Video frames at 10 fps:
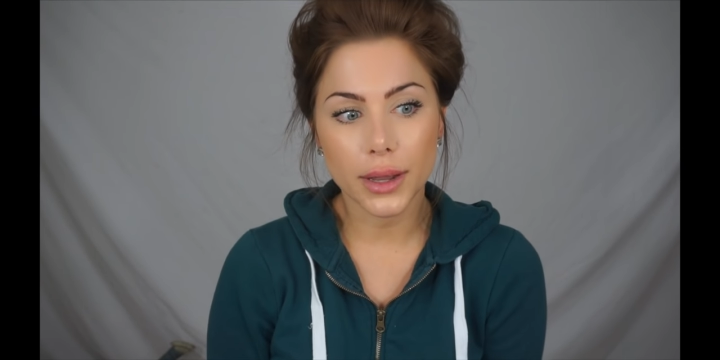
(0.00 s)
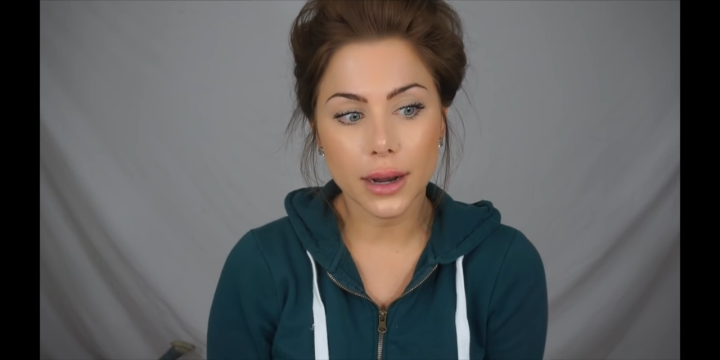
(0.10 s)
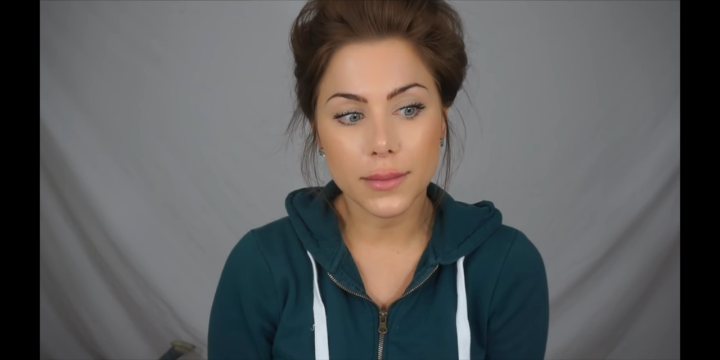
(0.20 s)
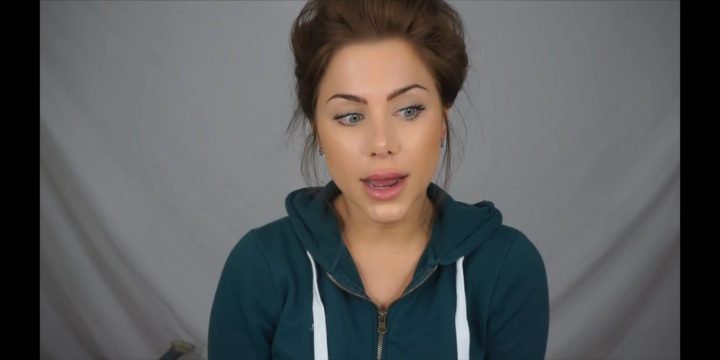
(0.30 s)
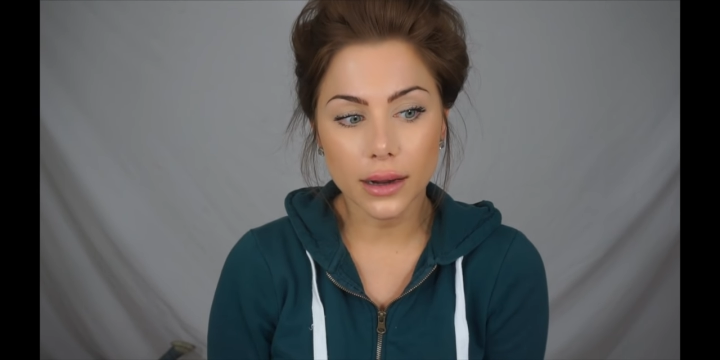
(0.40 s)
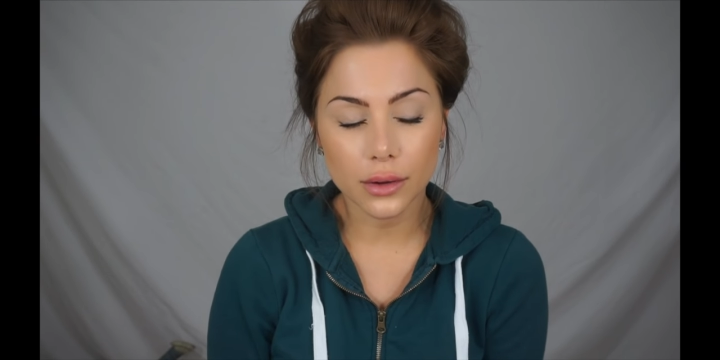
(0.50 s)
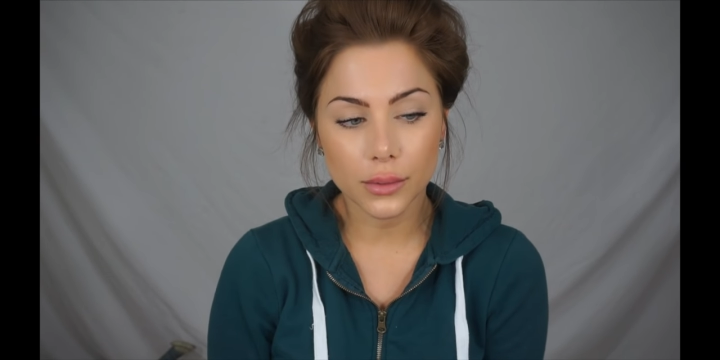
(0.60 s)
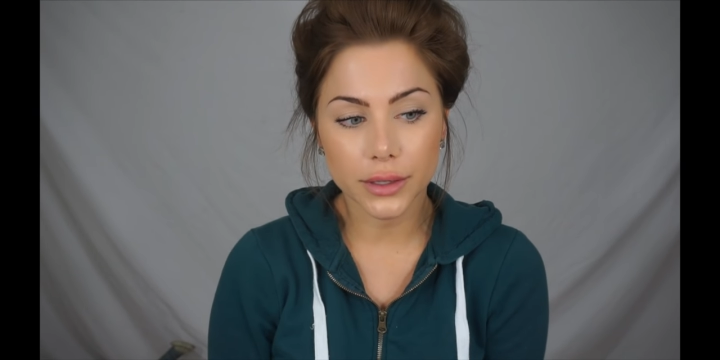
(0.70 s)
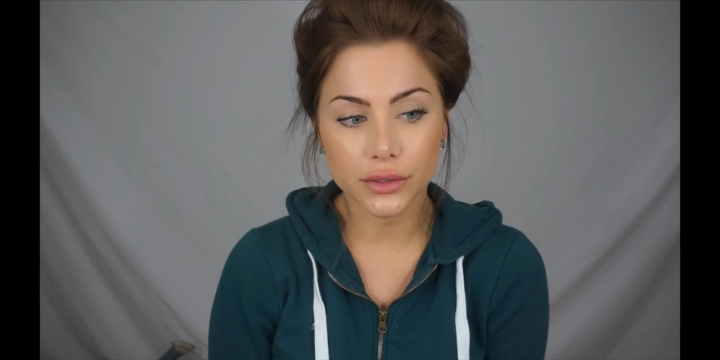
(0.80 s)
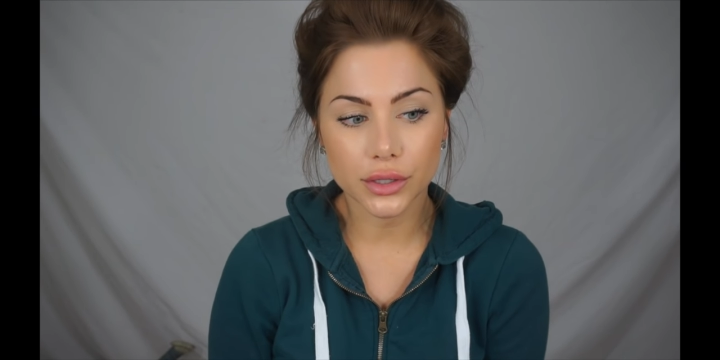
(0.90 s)
but I'm not
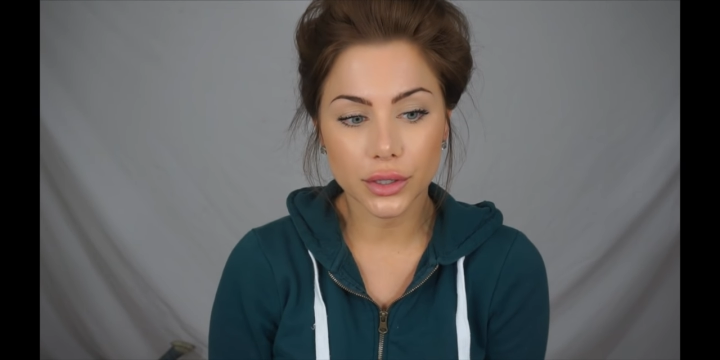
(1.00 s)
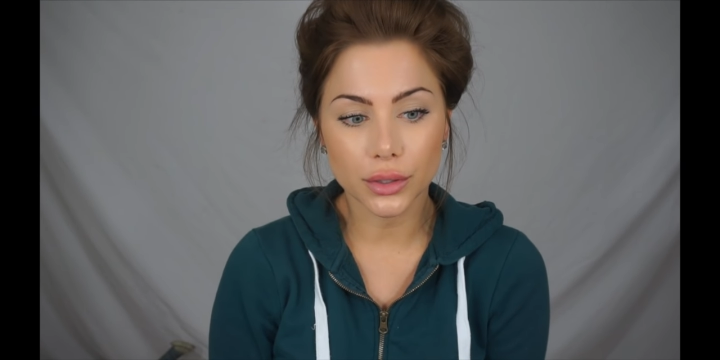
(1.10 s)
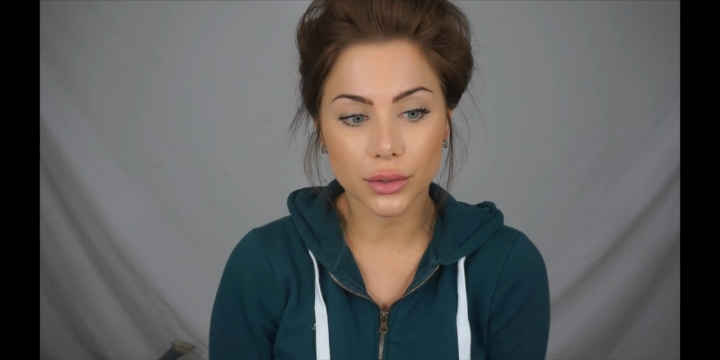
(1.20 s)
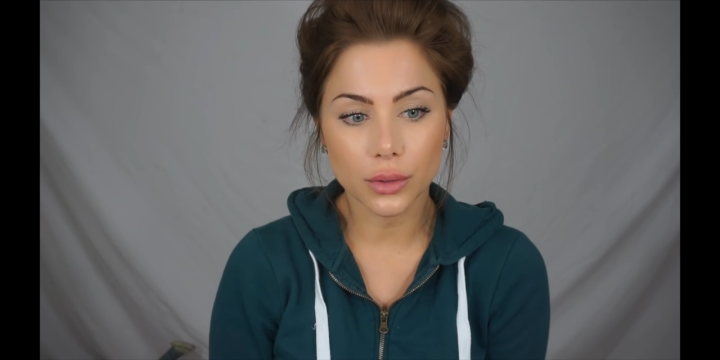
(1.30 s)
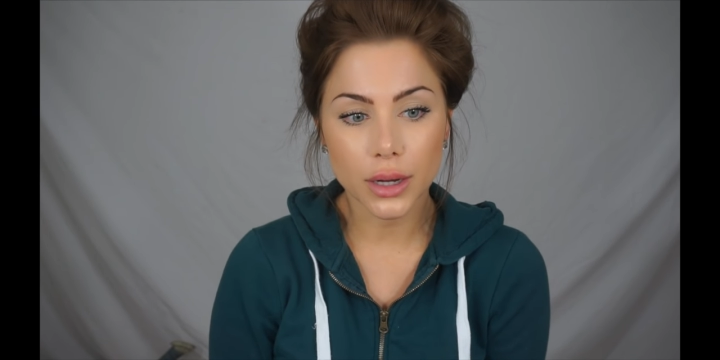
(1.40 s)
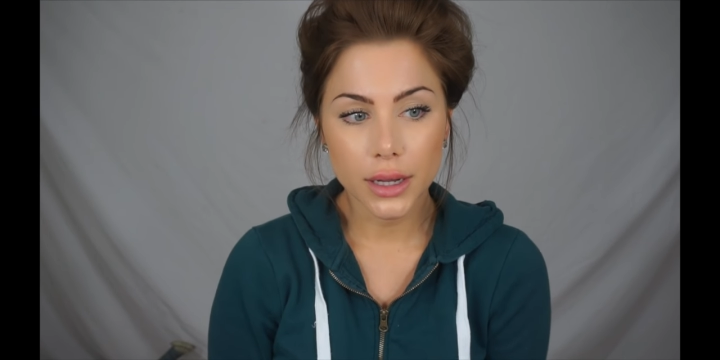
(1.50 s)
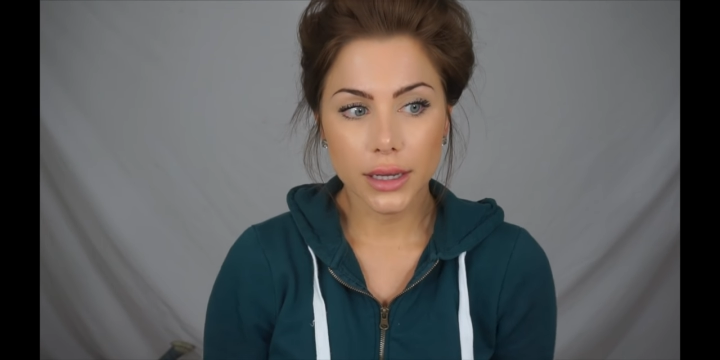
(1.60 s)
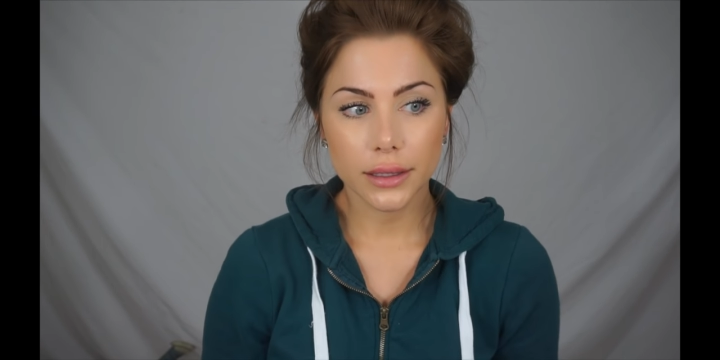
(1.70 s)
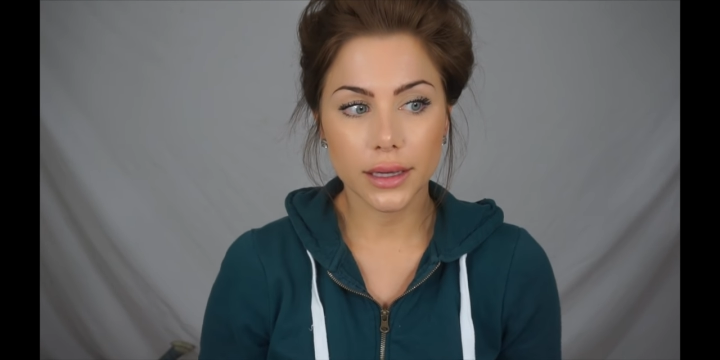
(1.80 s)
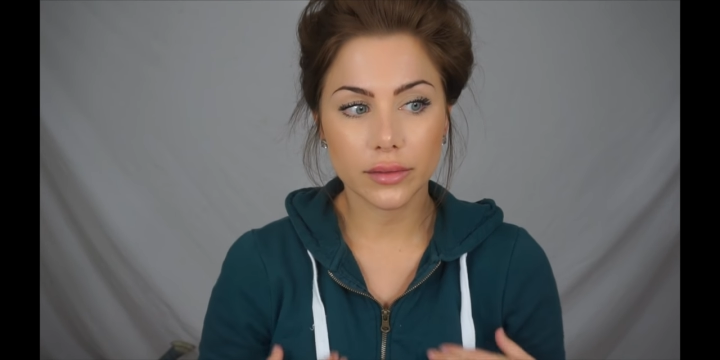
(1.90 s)
going to
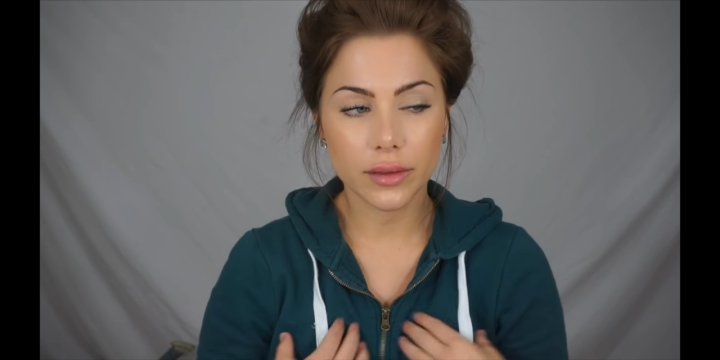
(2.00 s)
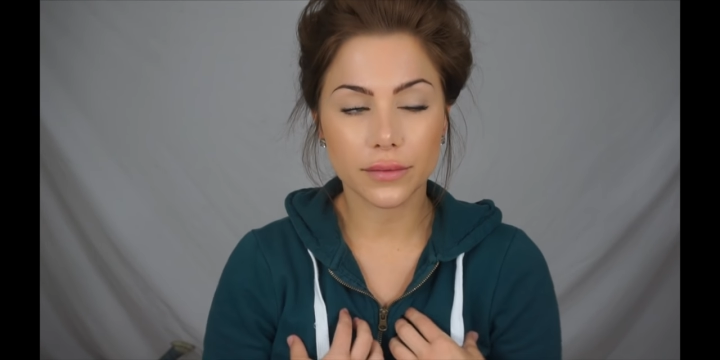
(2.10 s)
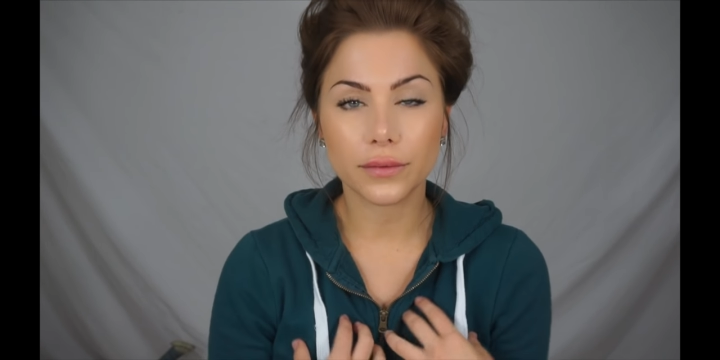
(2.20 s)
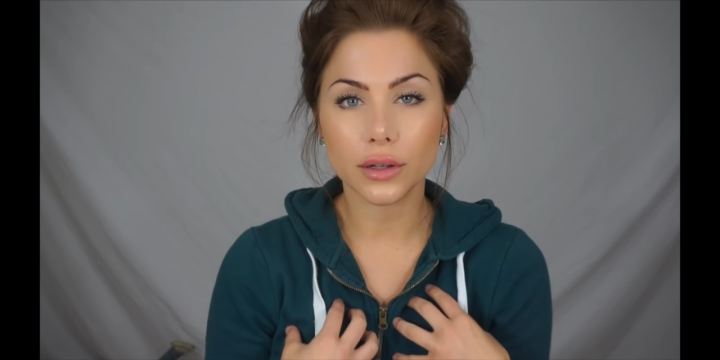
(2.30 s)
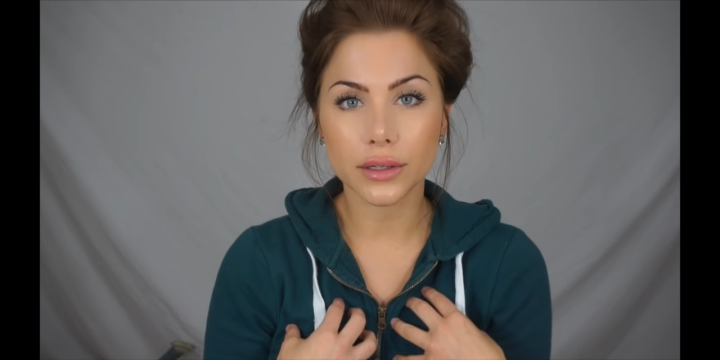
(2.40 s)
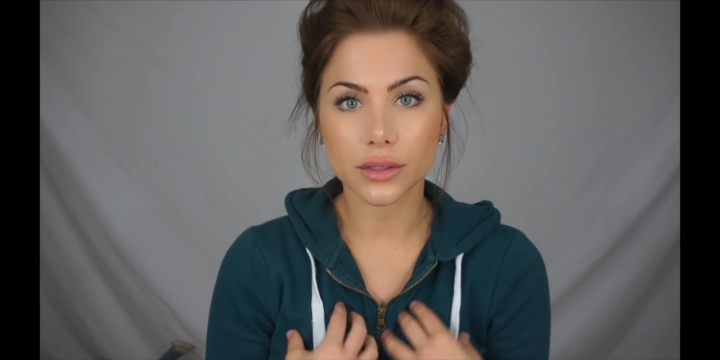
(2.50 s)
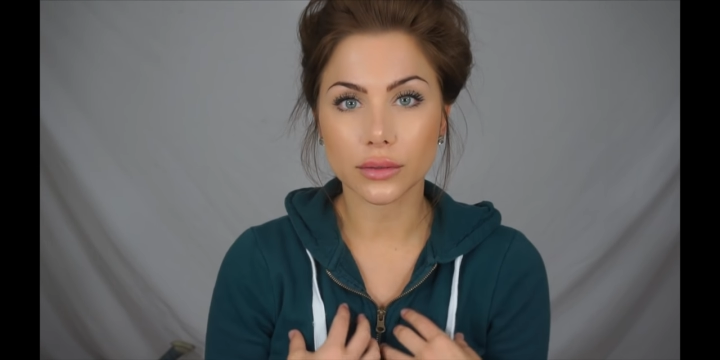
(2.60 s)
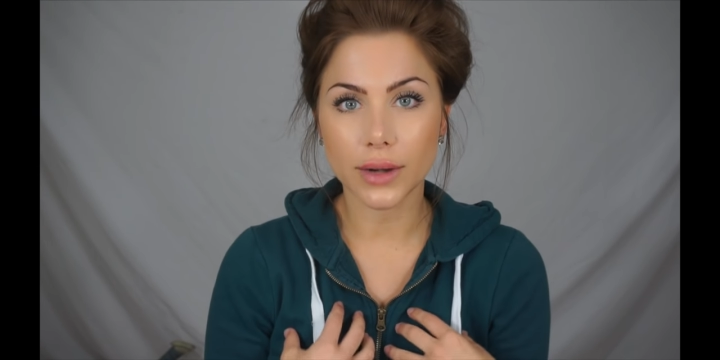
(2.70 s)
get the fullness or